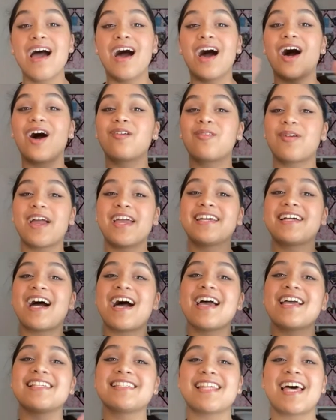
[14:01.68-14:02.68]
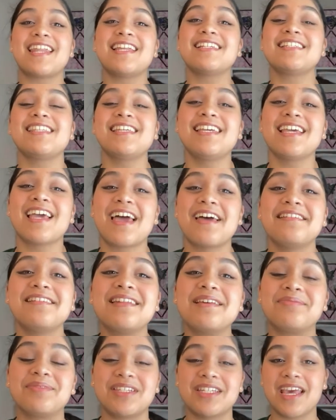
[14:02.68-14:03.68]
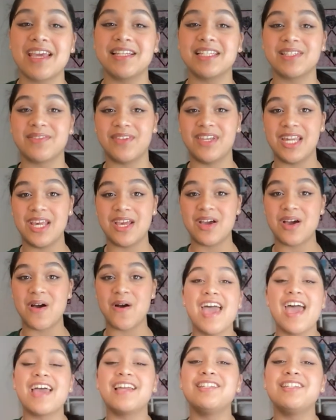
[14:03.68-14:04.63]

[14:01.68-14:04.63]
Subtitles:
Alright guys, that is the end of today's video,